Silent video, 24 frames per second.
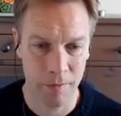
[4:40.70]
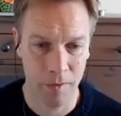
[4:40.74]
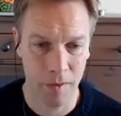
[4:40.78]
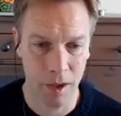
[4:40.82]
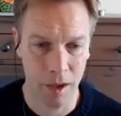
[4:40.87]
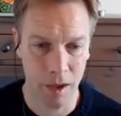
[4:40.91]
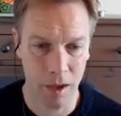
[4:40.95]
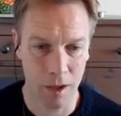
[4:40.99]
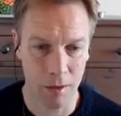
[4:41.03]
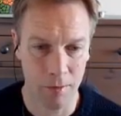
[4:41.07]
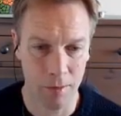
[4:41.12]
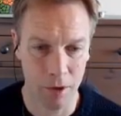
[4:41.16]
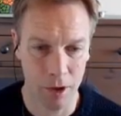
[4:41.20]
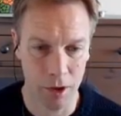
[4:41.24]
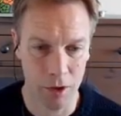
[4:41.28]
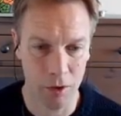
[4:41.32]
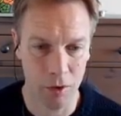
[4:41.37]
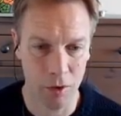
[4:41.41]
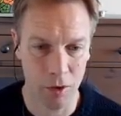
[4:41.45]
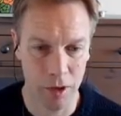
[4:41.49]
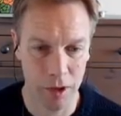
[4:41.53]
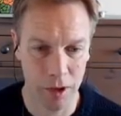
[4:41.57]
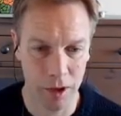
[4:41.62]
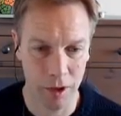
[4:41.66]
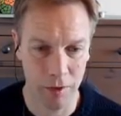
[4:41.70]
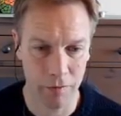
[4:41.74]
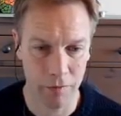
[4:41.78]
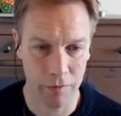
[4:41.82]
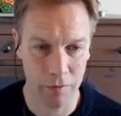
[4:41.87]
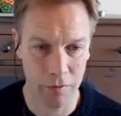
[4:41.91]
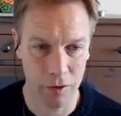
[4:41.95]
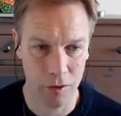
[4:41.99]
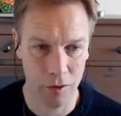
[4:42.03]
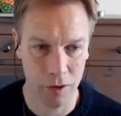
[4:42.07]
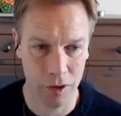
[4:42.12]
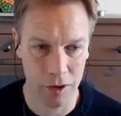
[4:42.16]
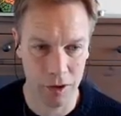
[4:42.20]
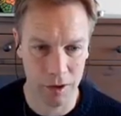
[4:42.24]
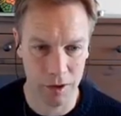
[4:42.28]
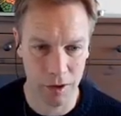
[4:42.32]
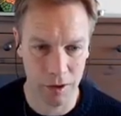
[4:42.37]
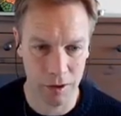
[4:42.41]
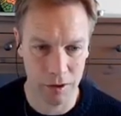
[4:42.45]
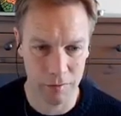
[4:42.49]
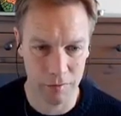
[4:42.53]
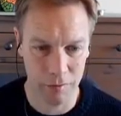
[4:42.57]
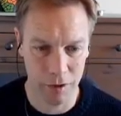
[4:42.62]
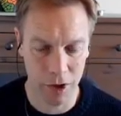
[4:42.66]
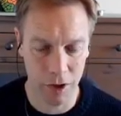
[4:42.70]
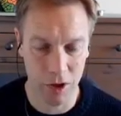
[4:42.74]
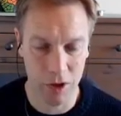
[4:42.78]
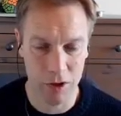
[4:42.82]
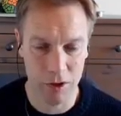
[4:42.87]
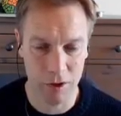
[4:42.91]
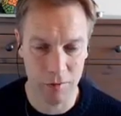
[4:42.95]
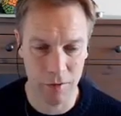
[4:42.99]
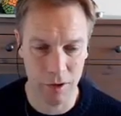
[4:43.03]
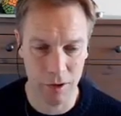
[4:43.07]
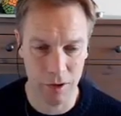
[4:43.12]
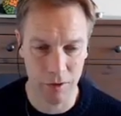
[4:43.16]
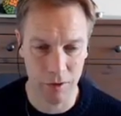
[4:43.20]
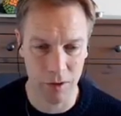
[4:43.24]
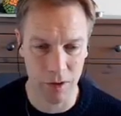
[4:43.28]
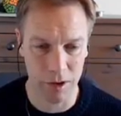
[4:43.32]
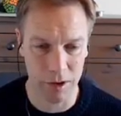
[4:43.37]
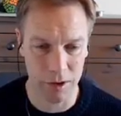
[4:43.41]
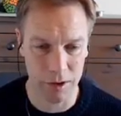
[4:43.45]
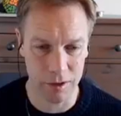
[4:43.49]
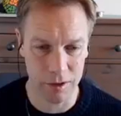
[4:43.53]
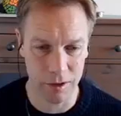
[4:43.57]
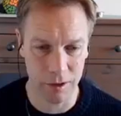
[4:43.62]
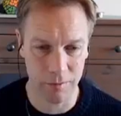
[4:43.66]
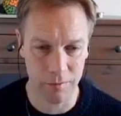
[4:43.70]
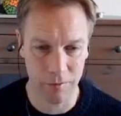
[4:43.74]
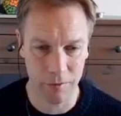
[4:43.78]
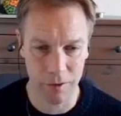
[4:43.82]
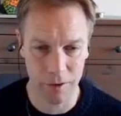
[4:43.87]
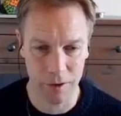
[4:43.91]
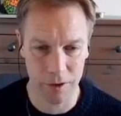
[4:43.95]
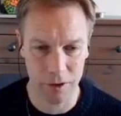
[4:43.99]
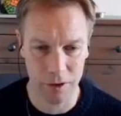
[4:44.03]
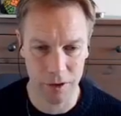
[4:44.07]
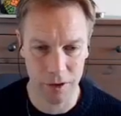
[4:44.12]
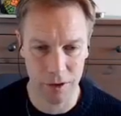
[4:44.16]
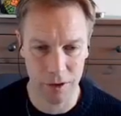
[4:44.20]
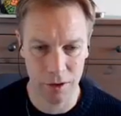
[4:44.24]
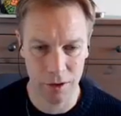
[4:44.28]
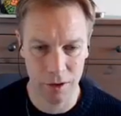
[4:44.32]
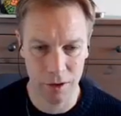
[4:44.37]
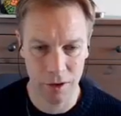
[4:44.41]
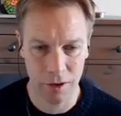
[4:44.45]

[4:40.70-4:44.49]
um, by calling off, calling recursively calling the sum function